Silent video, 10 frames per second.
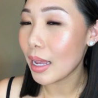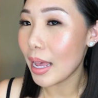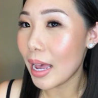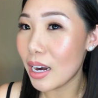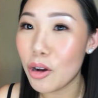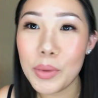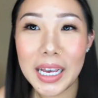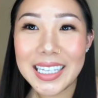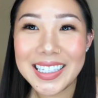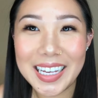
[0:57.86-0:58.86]
And I hope you
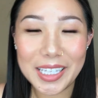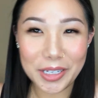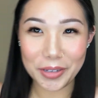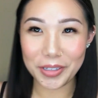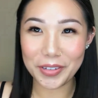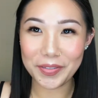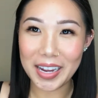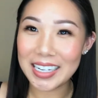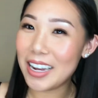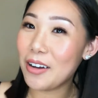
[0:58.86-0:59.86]
guys stay tuned to
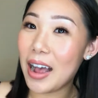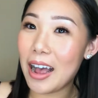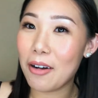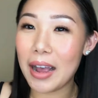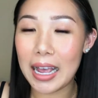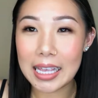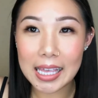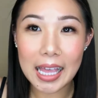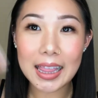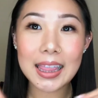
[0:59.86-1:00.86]
find out how I
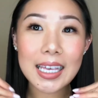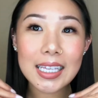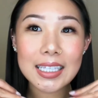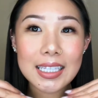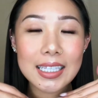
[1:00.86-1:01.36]
get this.